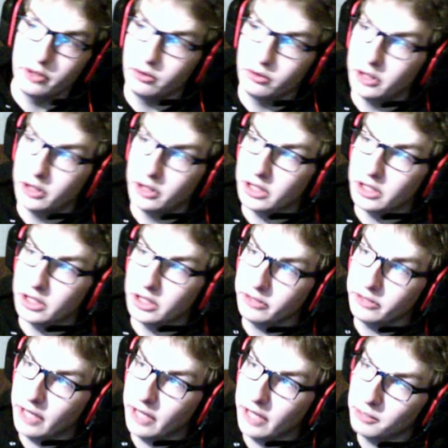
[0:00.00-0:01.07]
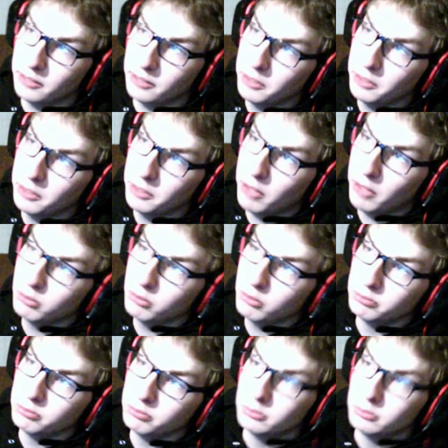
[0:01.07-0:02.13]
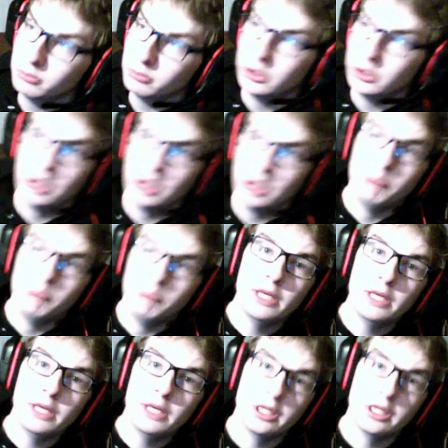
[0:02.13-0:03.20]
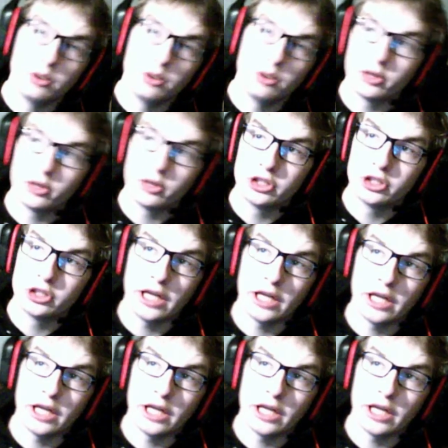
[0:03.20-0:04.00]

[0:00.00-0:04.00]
doesn't even have to be about me or the channel.